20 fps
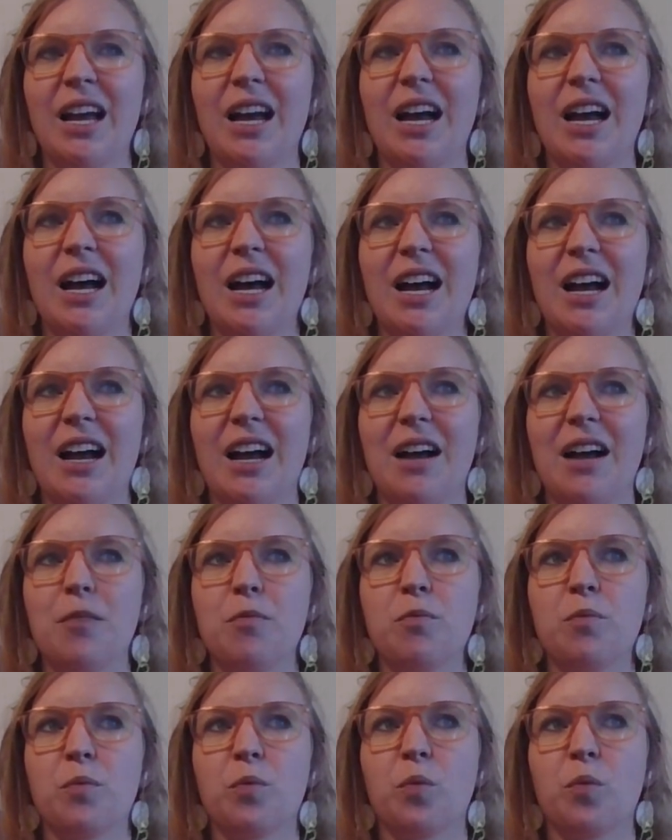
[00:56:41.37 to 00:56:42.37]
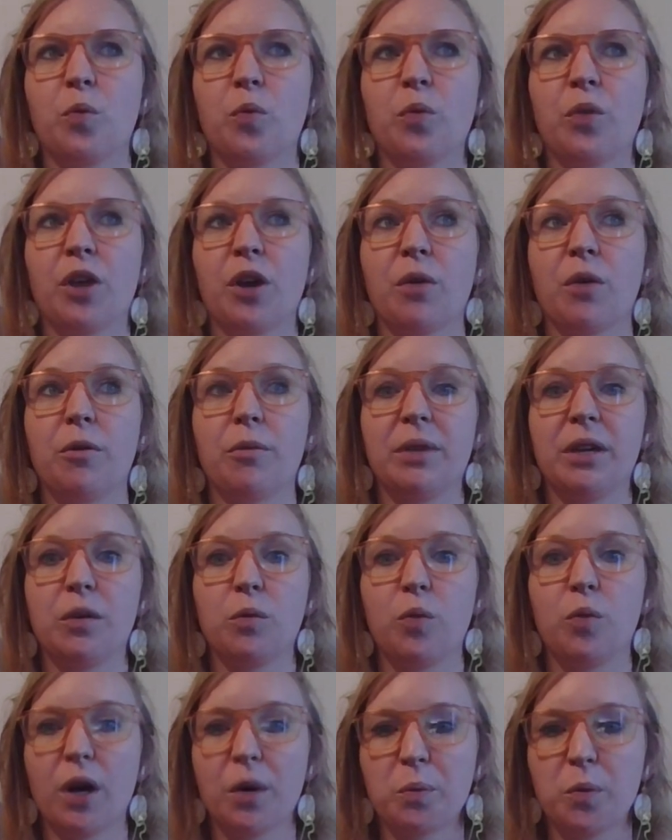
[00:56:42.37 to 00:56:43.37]
Um, there will be
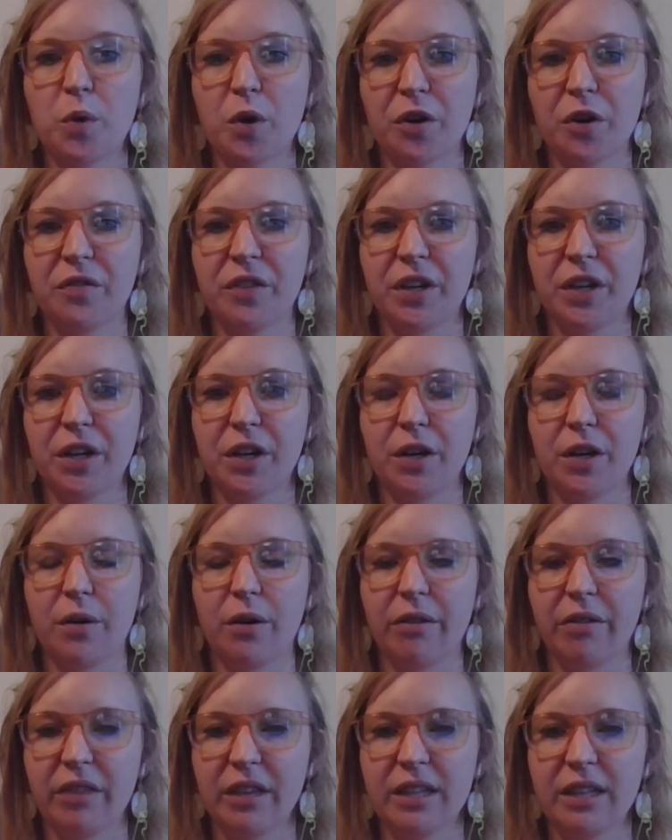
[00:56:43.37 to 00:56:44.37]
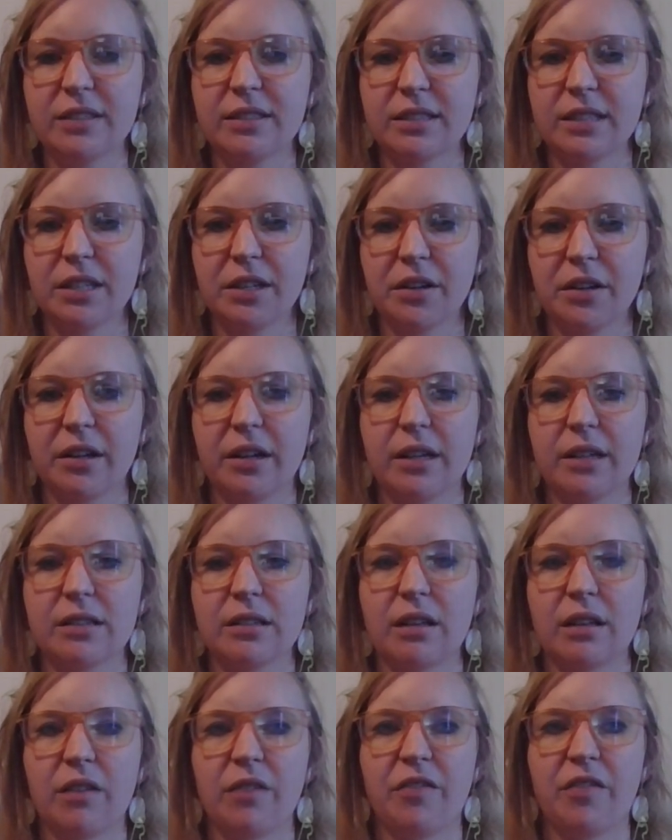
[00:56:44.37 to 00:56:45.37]
one more video on this series
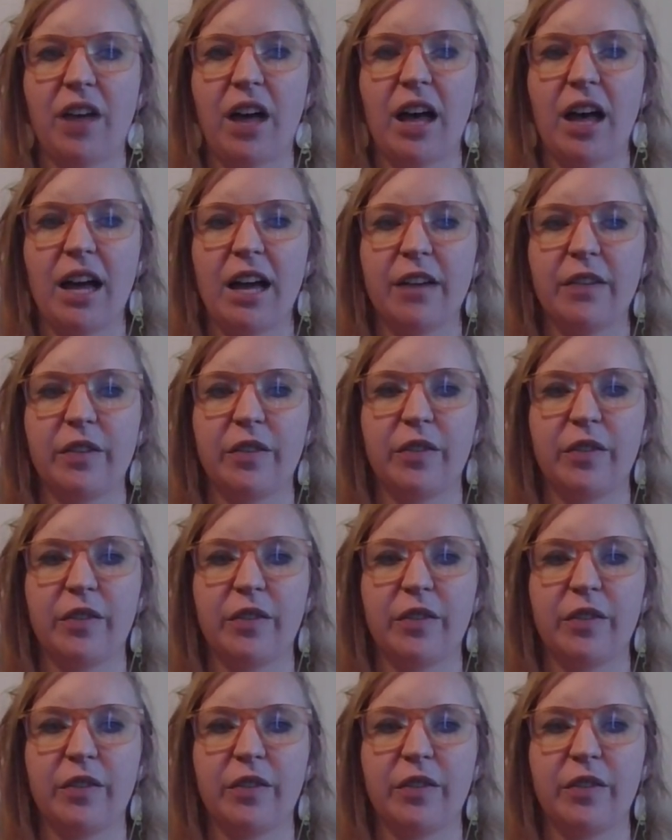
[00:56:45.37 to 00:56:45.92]
of five.